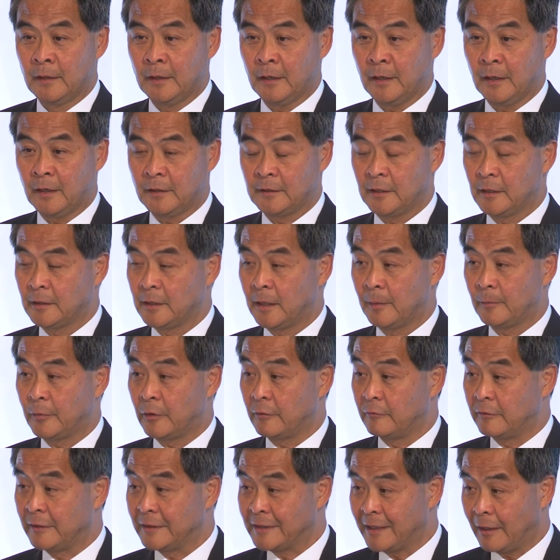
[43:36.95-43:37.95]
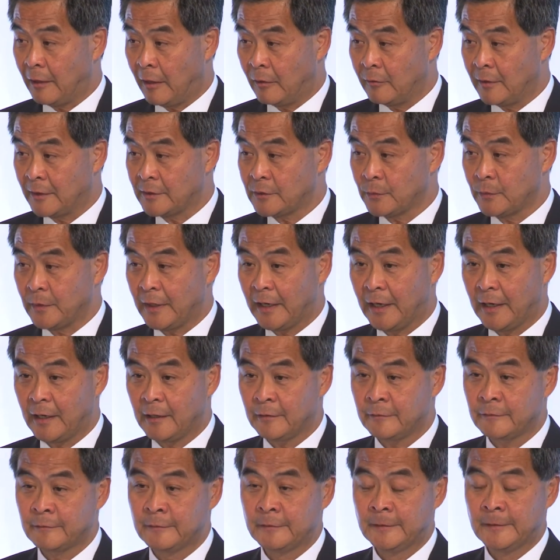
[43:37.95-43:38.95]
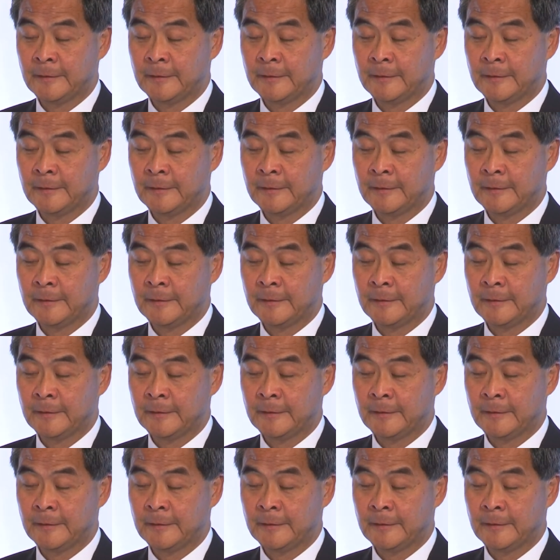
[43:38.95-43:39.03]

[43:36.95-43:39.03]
The number of retail outlets we have,